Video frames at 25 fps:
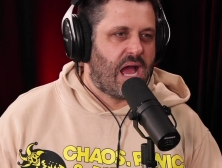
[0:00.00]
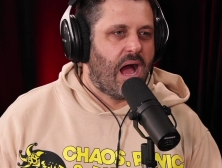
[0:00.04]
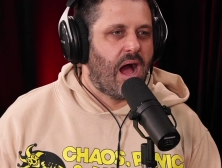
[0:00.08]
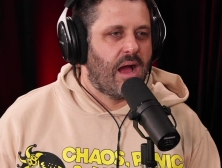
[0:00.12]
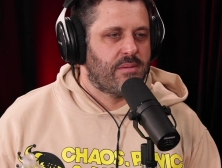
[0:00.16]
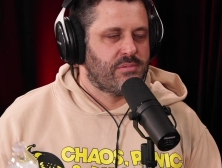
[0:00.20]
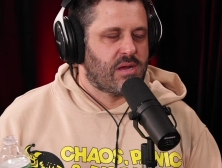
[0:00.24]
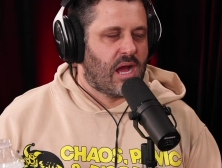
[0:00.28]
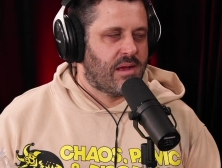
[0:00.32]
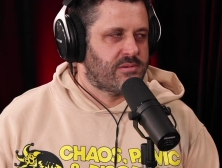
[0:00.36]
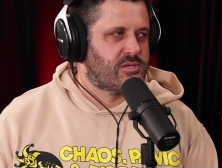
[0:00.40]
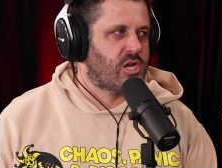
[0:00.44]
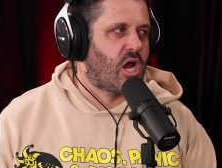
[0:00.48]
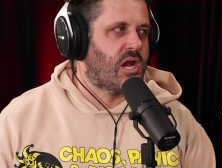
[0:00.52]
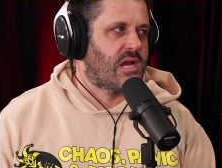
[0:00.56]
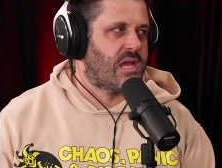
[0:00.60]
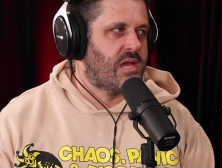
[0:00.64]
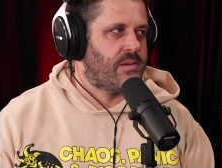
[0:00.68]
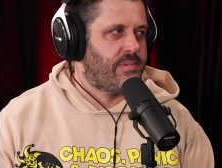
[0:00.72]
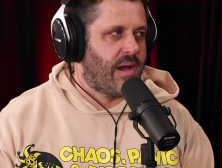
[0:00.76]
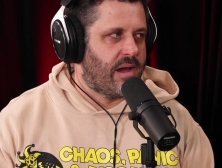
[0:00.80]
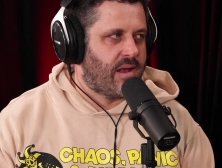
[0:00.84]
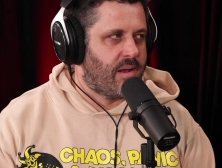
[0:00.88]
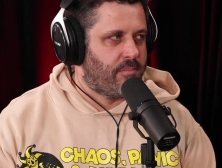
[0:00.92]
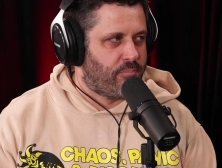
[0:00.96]
I'm
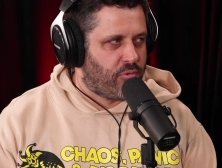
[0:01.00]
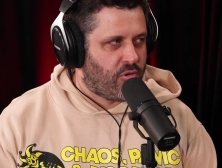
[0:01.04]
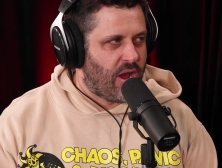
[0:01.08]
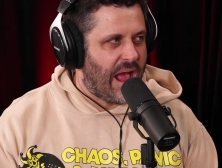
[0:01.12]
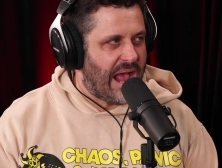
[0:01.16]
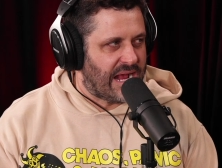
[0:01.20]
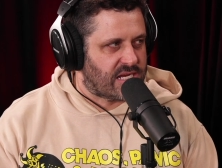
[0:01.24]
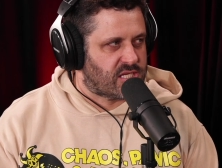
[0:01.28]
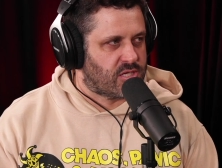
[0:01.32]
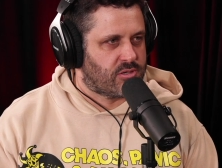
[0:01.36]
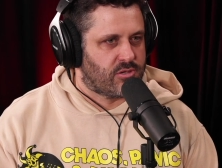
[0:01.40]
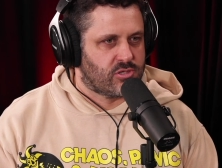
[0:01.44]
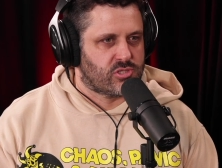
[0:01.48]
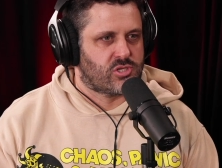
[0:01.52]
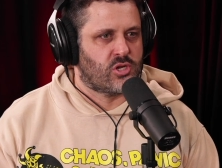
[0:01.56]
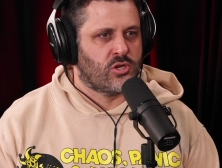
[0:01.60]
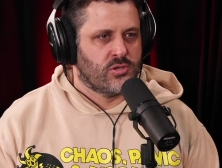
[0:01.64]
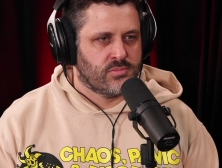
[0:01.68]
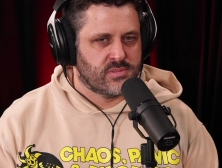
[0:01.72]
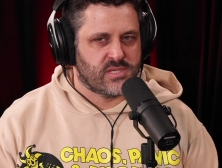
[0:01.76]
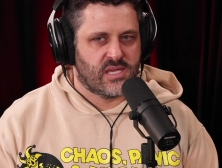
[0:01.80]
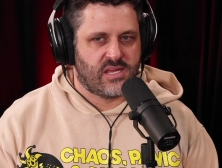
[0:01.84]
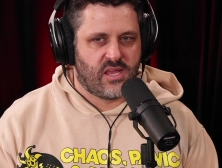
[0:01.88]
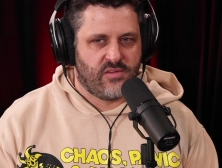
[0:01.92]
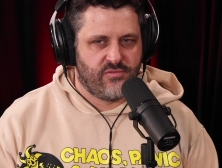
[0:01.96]
talking thinking about it in practical
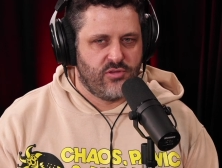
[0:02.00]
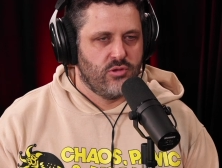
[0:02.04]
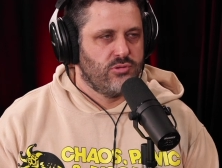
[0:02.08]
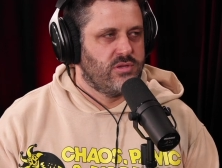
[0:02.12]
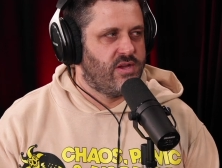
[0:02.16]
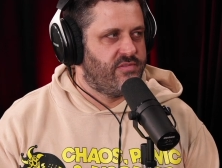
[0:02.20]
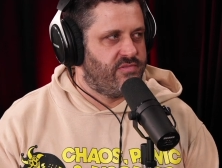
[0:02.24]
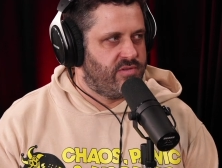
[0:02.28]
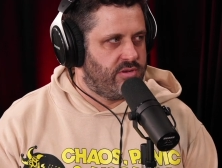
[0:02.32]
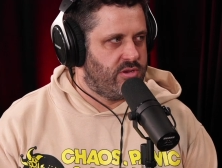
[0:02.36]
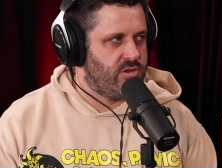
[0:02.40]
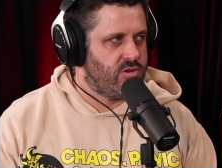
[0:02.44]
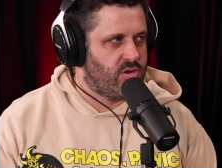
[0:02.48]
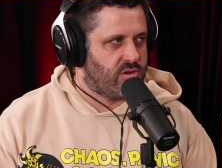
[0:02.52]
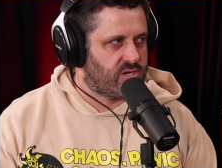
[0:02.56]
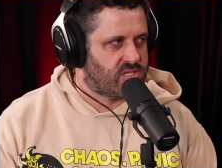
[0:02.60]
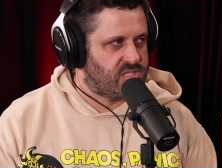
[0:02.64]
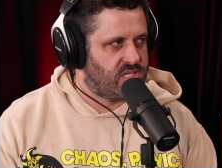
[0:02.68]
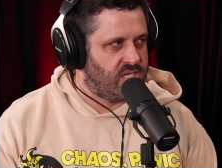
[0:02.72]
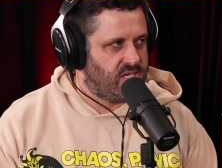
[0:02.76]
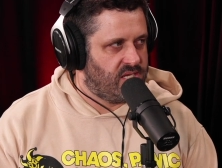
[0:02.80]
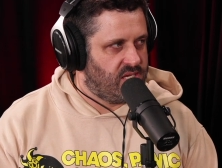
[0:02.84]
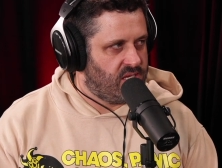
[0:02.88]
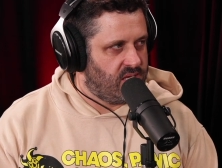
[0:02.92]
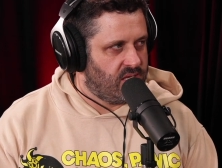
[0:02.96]
terms. Like, if you live in New York
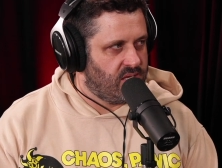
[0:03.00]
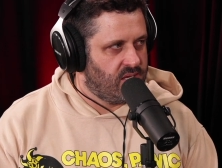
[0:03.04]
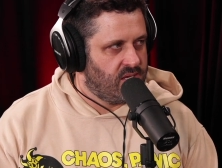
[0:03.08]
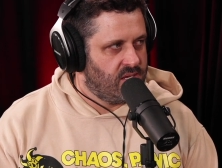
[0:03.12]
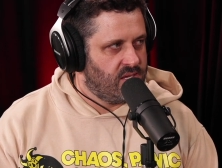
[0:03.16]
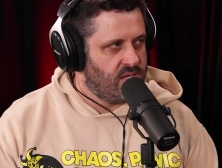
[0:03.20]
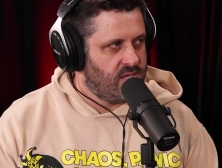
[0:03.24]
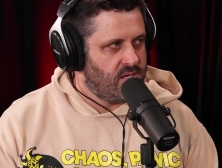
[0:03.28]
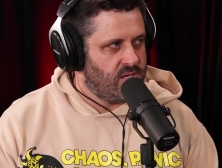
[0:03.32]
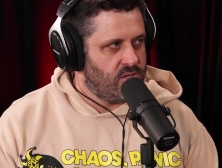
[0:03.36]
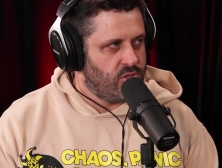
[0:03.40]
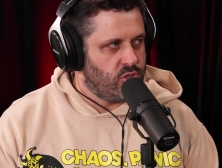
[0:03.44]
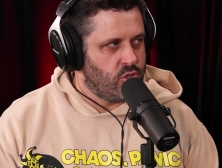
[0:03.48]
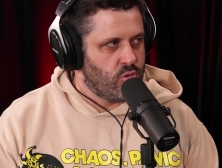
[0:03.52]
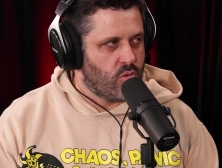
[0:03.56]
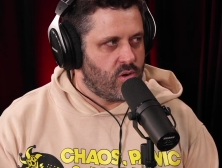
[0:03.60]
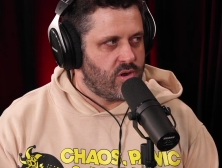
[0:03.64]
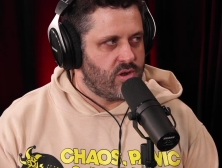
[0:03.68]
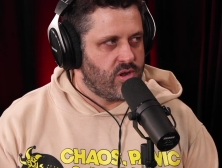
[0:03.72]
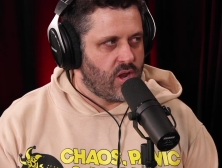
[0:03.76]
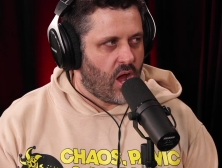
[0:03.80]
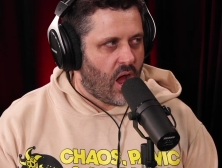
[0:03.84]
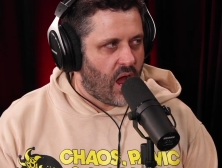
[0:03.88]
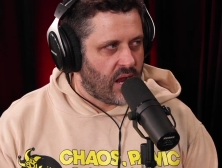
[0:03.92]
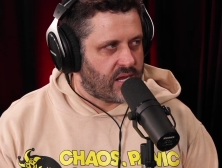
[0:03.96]
City, you are
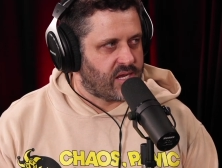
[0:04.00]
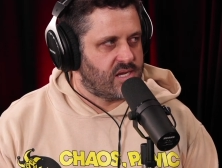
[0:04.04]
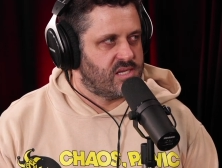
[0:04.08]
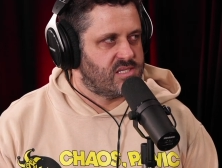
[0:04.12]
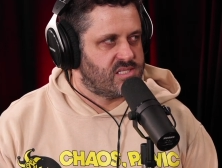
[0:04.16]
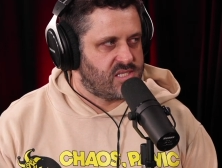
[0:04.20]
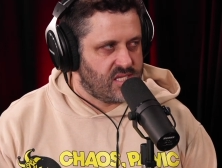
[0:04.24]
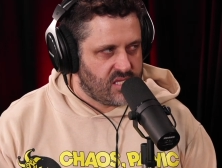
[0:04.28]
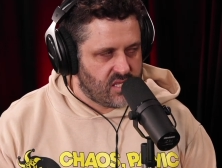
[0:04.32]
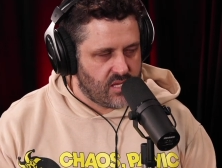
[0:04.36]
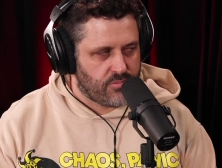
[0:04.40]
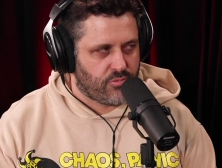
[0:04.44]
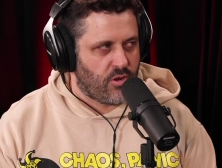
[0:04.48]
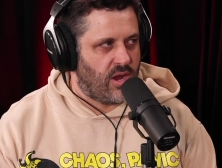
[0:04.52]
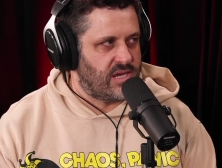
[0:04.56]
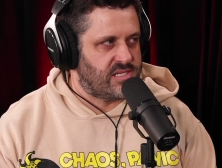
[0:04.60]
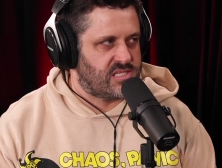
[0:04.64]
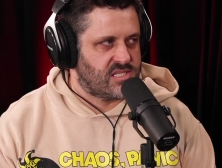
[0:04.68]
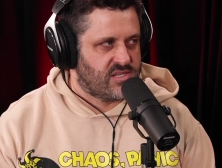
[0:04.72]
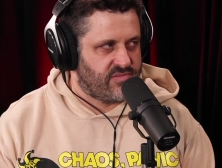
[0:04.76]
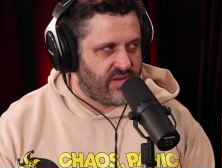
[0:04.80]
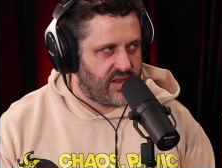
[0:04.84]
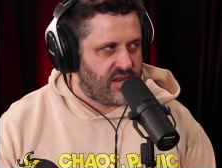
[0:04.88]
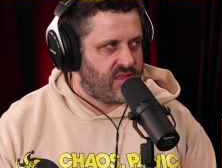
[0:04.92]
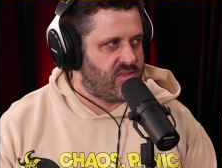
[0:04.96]
not going to see the
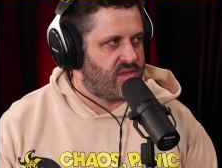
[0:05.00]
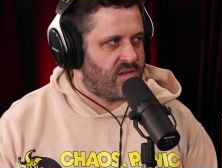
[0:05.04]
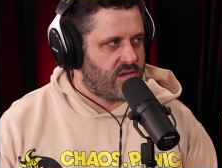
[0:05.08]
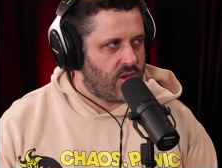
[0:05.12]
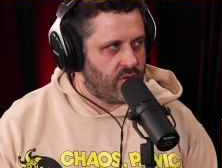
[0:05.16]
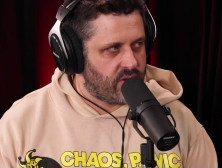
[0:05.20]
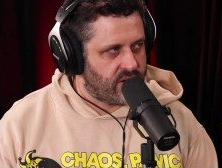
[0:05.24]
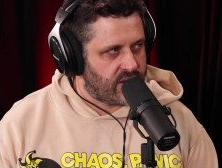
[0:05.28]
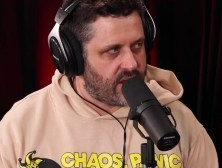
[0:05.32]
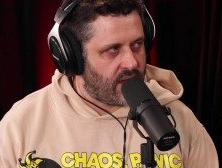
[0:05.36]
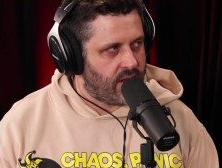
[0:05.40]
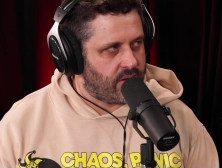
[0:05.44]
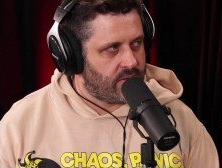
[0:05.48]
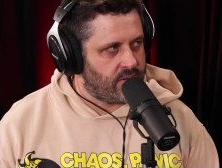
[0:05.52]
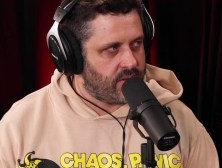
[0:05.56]
prices of anything going down.